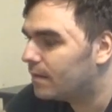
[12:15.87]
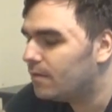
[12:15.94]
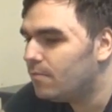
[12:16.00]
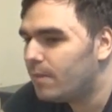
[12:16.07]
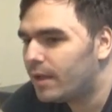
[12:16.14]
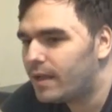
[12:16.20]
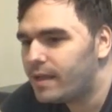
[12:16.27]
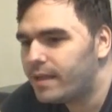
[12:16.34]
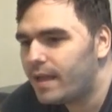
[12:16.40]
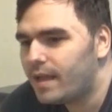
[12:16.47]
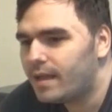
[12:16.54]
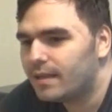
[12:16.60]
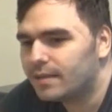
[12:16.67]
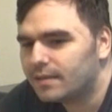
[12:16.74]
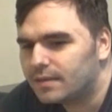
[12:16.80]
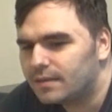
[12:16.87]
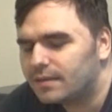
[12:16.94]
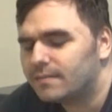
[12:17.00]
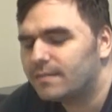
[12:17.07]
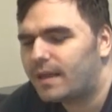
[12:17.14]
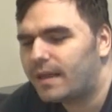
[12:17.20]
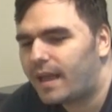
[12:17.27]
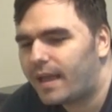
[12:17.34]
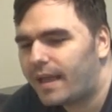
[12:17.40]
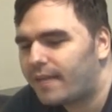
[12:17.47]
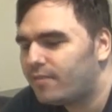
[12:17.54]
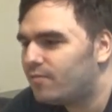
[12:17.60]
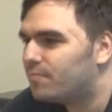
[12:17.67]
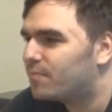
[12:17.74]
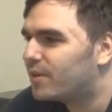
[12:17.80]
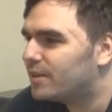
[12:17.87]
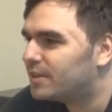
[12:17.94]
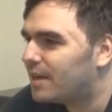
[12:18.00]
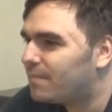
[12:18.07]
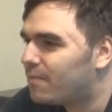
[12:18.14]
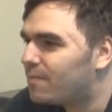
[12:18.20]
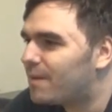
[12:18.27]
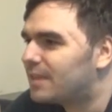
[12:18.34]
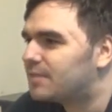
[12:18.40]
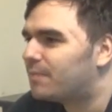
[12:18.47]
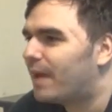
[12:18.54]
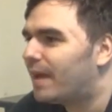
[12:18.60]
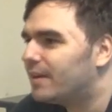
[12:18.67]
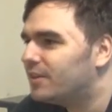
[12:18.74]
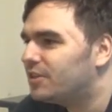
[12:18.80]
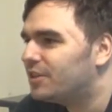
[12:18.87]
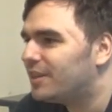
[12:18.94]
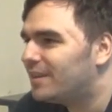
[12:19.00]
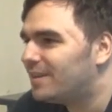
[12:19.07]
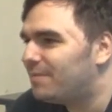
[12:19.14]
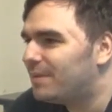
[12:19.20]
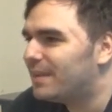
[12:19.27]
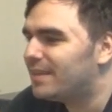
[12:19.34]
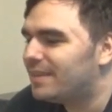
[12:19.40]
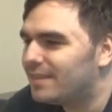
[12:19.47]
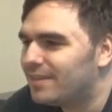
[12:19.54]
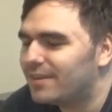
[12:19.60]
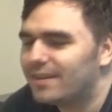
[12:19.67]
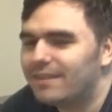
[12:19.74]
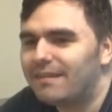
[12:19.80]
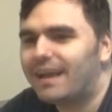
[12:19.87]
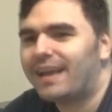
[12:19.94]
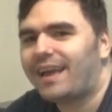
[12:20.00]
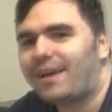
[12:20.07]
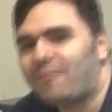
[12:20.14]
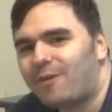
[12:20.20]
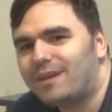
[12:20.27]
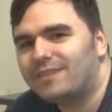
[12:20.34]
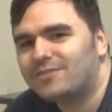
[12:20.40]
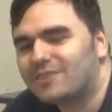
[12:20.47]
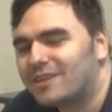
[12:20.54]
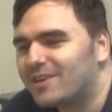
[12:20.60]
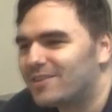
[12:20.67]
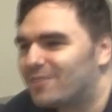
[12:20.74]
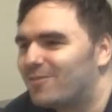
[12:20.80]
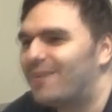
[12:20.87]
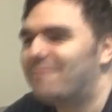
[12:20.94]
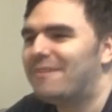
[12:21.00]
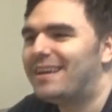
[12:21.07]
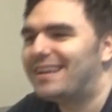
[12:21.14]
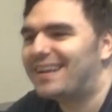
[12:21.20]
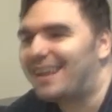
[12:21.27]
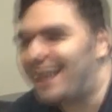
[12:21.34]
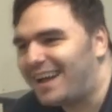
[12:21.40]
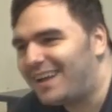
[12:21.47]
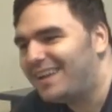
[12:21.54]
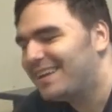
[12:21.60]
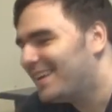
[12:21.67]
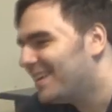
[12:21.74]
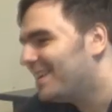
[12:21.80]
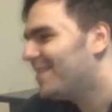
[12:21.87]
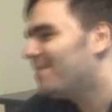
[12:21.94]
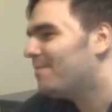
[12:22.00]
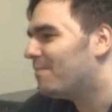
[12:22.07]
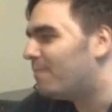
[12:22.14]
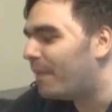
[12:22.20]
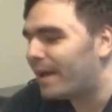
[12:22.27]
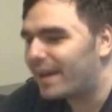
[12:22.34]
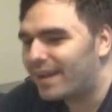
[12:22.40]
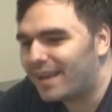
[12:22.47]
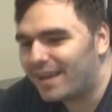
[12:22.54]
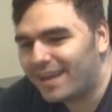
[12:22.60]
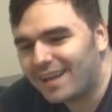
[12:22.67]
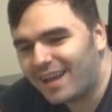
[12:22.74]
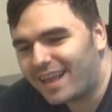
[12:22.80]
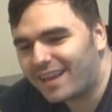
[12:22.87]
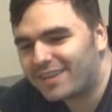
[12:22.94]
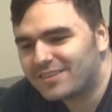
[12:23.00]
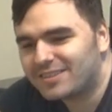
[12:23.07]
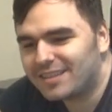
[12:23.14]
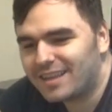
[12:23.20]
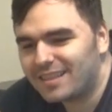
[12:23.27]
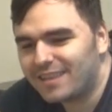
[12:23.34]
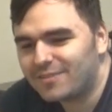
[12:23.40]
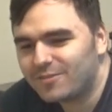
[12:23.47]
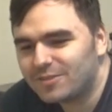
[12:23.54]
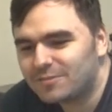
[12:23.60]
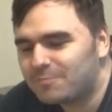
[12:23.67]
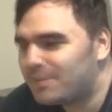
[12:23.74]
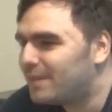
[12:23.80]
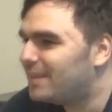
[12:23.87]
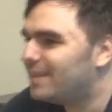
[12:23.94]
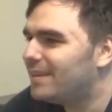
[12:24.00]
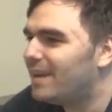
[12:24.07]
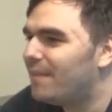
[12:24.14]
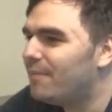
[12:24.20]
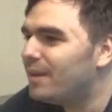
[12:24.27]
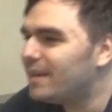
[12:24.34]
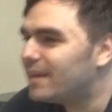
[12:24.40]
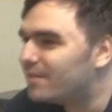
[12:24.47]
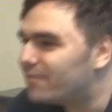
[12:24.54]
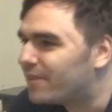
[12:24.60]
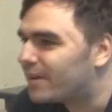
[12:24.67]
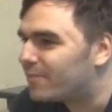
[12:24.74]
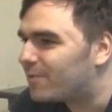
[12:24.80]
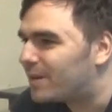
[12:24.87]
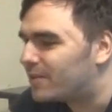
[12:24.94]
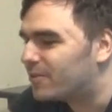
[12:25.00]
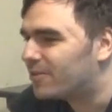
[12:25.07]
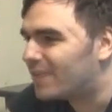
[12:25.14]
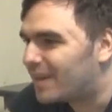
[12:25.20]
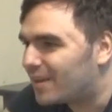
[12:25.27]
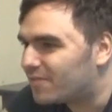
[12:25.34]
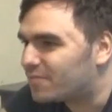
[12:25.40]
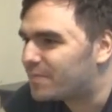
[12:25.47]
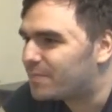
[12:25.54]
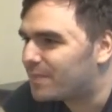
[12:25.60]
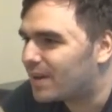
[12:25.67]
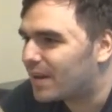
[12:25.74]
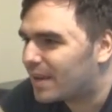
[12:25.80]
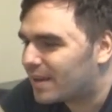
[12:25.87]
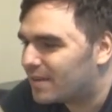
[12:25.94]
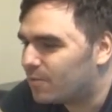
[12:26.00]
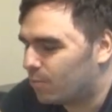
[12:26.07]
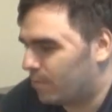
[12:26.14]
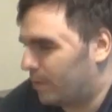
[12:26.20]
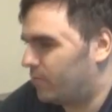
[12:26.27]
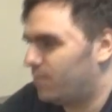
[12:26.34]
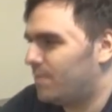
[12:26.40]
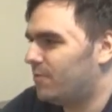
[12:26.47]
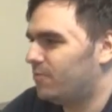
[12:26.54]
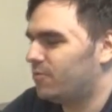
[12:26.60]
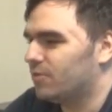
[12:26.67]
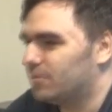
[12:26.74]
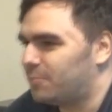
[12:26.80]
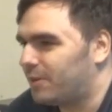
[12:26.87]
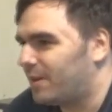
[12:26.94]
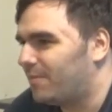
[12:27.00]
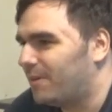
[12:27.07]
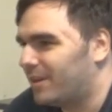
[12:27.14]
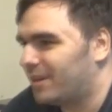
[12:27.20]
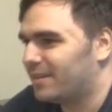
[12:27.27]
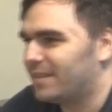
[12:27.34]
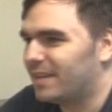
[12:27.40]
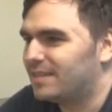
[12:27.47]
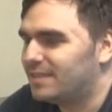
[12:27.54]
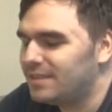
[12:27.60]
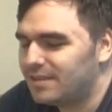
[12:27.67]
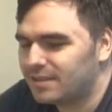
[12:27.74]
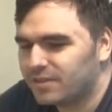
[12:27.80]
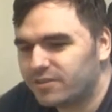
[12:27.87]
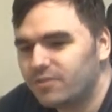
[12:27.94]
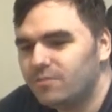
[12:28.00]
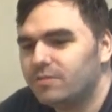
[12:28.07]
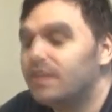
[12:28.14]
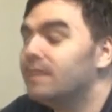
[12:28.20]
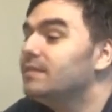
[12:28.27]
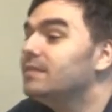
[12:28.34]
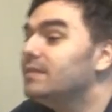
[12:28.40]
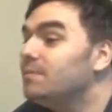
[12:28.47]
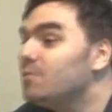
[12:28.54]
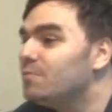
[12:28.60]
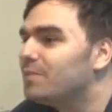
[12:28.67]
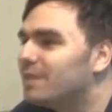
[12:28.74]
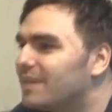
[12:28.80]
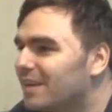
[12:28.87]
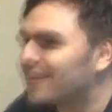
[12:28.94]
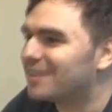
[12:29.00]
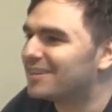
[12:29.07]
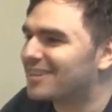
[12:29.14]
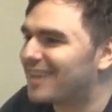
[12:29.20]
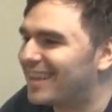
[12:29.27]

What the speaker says: Oh my God, yeah. I had to brush up on my Spanish a little bit. I wanted to go to America, but I understand I don't speak American very well. A lot of people are like, oh, what do you mean you don't speak American? That's English. No, it doesn't seem to be English.